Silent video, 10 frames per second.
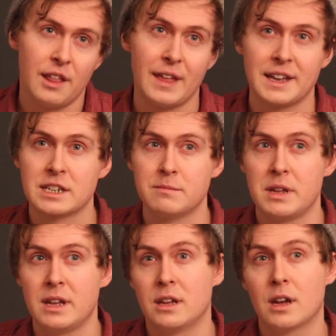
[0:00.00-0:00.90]
that's going to
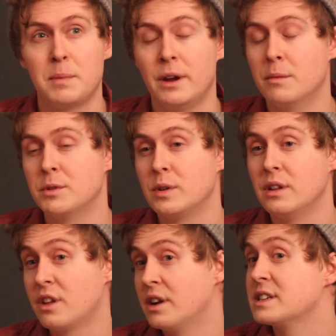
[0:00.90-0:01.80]
be a period
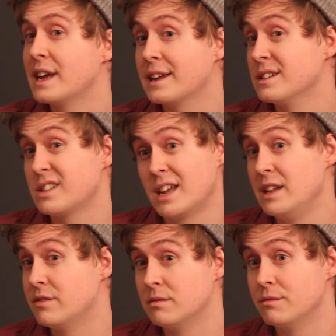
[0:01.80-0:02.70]
between 30 seconds and
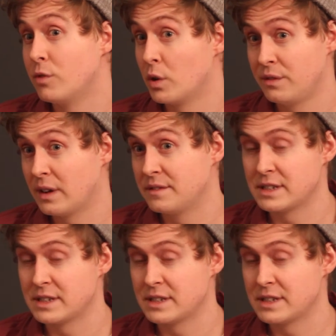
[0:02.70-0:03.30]
even 45